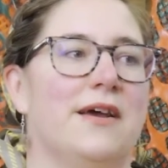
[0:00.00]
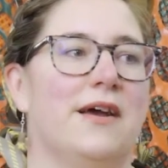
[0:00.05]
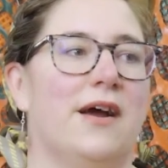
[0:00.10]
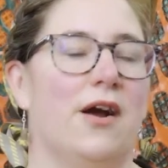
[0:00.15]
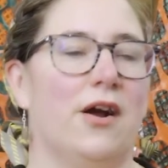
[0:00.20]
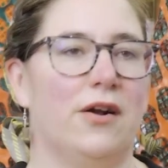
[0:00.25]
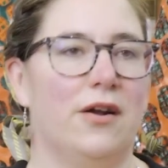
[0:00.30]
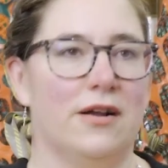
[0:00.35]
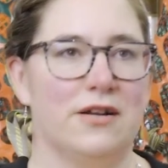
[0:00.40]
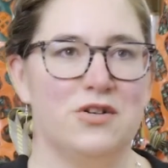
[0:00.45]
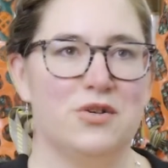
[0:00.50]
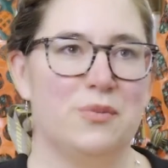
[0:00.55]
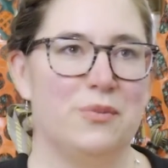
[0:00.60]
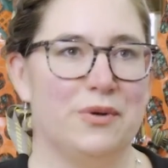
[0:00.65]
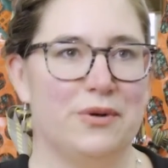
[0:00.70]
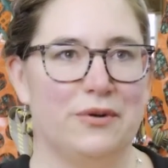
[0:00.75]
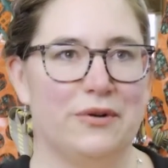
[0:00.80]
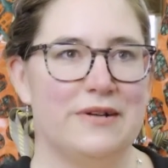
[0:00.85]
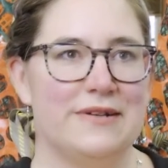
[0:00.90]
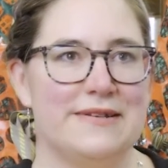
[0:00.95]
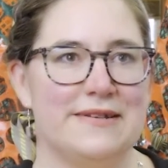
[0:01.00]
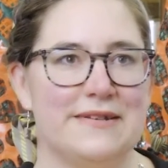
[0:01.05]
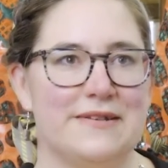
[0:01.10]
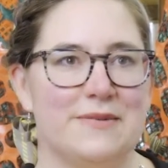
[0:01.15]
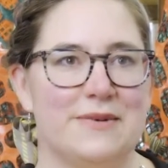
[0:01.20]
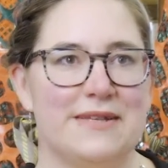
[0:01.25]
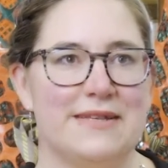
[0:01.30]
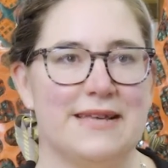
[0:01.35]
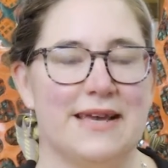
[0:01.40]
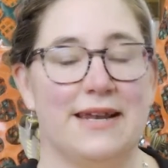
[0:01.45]
are entrepreneurs, as
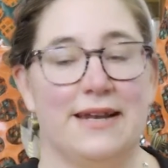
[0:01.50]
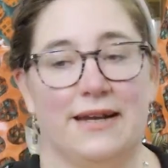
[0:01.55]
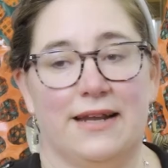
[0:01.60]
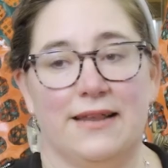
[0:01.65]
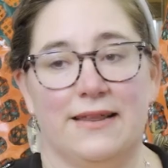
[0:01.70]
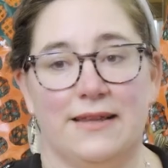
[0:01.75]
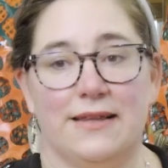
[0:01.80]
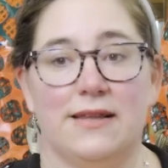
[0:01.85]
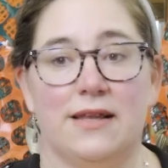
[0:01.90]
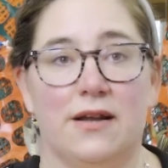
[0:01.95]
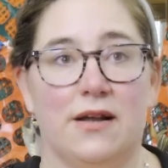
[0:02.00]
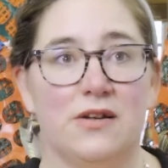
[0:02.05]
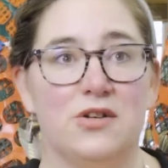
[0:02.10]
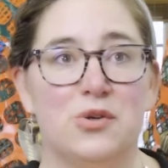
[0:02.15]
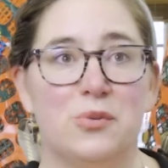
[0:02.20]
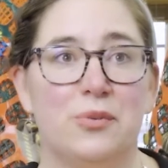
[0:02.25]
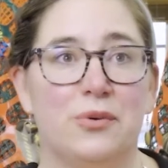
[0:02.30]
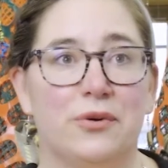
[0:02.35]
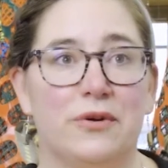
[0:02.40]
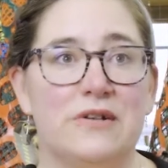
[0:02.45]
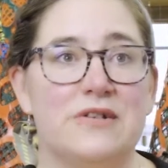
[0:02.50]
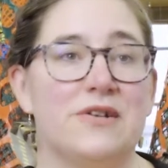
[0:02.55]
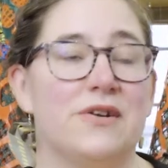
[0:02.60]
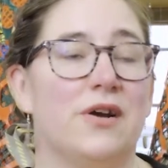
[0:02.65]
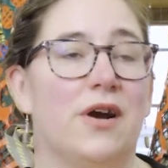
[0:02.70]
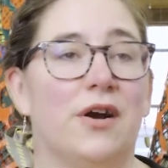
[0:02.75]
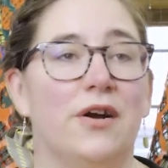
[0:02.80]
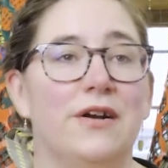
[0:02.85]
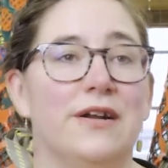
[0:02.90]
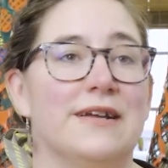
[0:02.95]
we said, and I think that entrepreneurs are
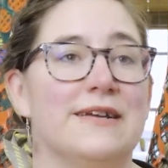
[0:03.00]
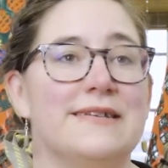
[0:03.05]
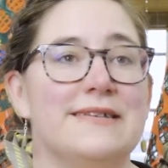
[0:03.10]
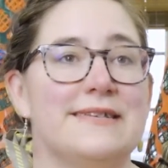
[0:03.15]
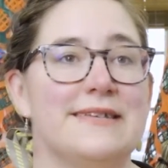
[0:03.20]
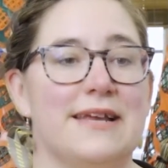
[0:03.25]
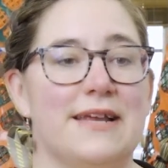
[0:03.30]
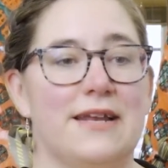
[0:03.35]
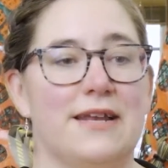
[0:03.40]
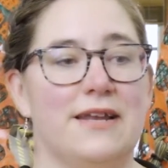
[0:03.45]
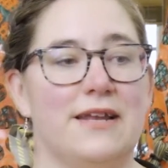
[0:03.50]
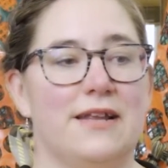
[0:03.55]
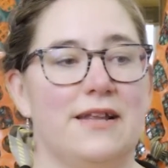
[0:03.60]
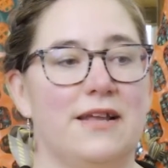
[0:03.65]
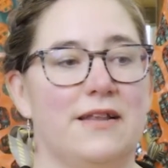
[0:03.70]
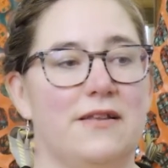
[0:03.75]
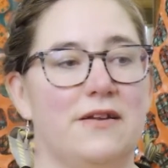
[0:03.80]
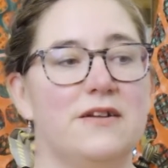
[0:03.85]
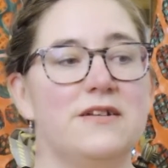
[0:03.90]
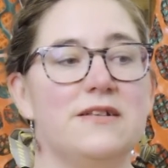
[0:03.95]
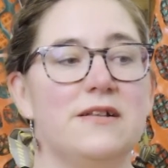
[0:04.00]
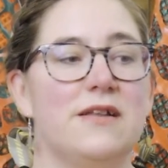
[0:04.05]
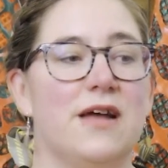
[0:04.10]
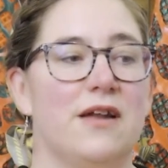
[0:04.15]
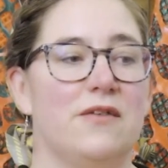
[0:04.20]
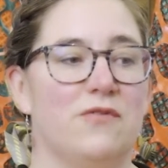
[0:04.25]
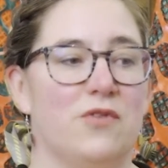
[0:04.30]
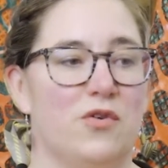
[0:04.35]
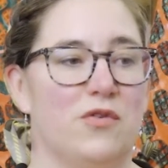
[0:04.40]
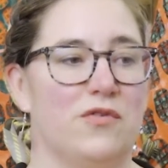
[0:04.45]
artists, and and there's a
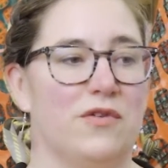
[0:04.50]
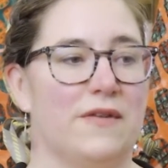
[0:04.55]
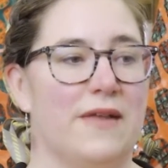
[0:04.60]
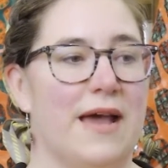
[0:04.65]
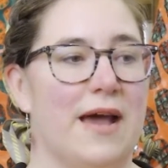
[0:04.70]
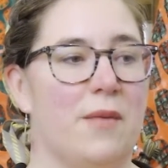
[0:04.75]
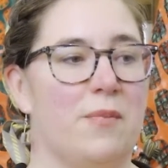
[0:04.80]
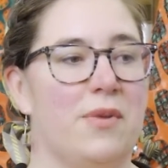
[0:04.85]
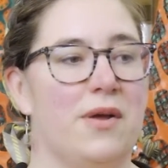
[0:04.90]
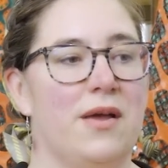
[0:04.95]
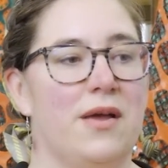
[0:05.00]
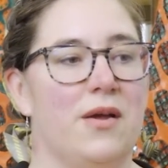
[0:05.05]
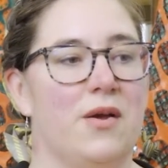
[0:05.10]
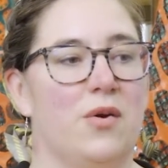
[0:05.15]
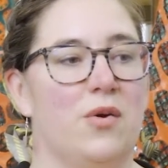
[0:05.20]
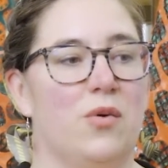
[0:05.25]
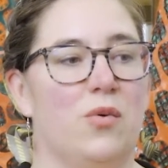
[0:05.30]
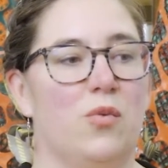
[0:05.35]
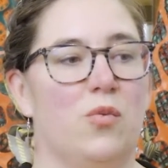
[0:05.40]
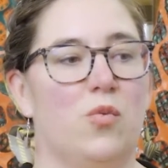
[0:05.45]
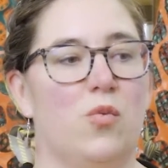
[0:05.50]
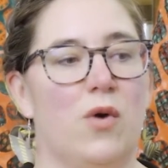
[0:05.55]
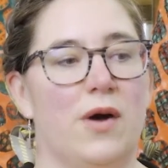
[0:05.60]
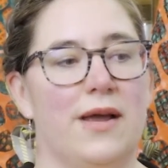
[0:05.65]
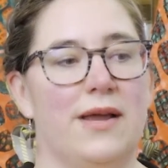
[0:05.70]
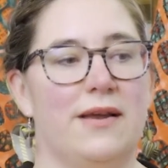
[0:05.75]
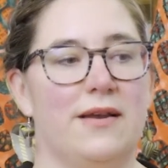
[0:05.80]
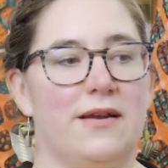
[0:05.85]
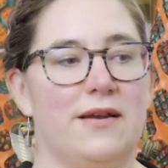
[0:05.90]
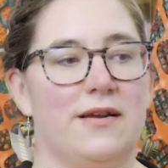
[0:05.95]
lot of overlap.
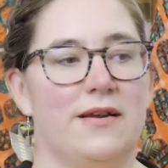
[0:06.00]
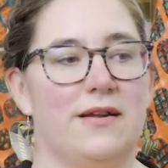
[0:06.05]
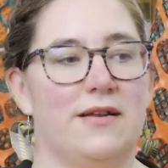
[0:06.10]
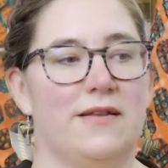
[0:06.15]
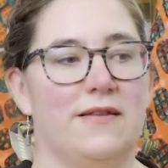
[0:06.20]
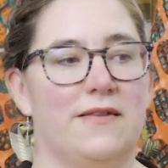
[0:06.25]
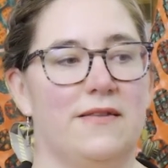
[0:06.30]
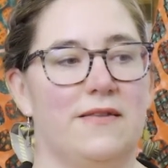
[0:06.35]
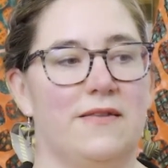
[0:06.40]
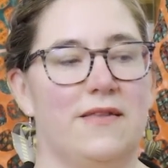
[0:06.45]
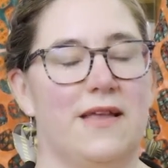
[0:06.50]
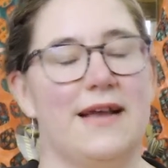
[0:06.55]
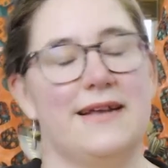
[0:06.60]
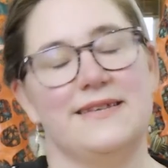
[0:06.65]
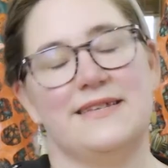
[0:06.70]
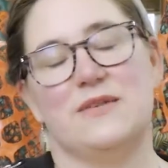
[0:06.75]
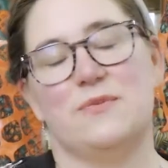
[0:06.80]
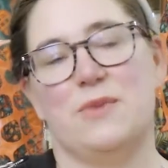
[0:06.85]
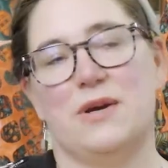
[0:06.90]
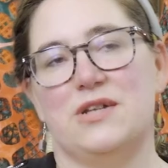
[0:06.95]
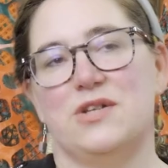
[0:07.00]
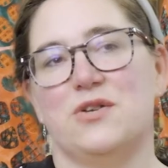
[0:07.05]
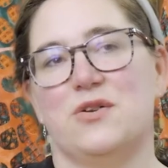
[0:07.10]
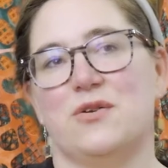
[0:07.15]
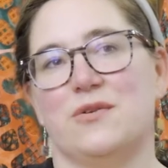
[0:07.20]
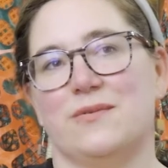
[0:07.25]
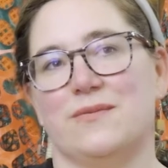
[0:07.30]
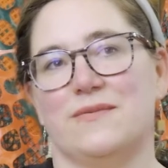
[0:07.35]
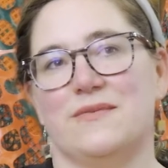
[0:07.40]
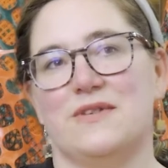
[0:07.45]
What that
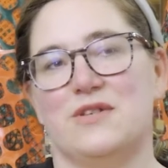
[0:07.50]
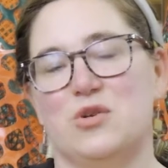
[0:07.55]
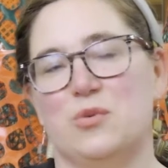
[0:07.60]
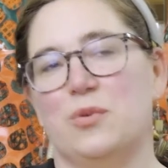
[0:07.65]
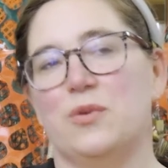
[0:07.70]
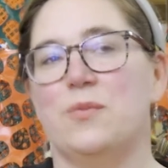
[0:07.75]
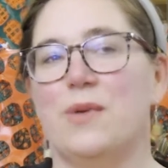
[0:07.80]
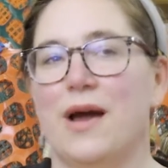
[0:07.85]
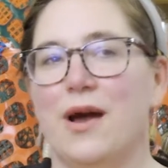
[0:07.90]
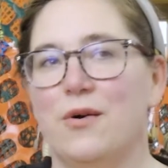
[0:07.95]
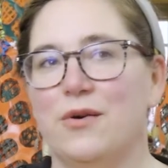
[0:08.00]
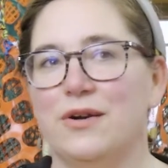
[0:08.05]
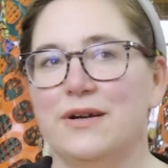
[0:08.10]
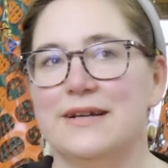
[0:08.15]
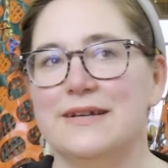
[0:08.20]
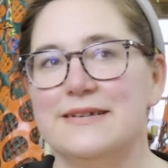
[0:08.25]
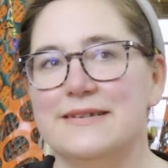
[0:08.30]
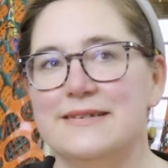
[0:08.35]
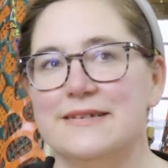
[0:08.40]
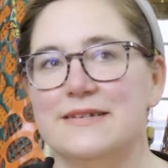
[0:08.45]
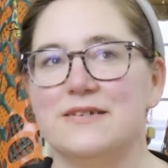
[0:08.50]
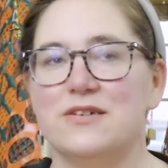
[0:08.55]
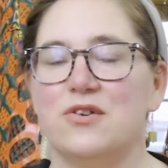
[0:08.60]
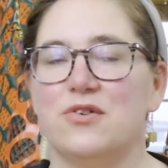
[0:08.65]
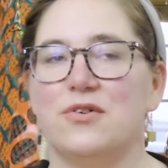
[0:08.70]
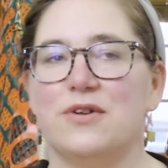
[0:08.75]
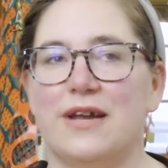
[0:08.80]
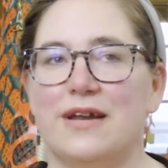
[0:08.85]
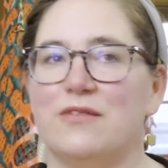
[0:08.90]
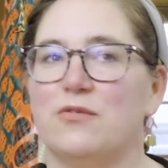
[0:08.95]
special superpower is is
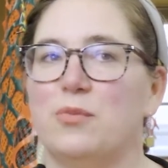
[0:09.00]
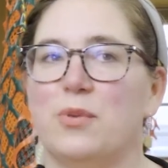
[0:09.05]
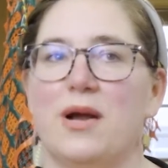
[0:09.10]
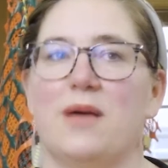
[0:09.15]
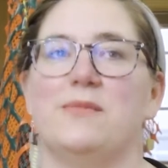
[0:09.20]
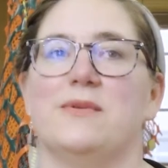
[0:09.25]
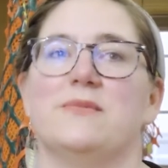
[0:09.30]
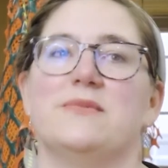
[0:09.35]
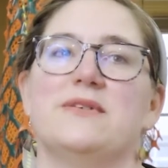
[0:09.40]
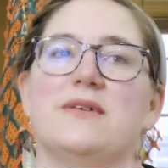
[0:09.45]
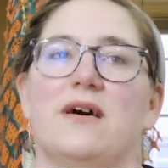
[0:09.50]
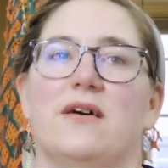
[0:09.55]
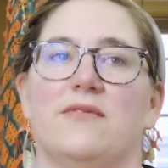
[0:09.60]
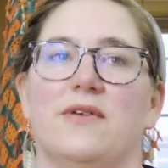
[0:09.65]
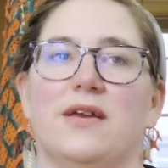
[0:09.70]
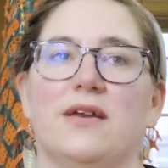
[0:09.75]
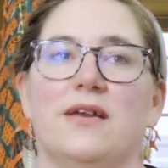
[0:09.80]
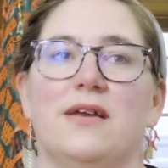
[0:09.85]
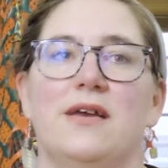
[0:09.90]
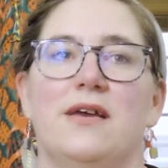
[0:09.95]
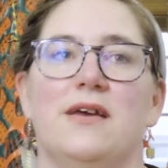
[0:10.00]
creative problem solving.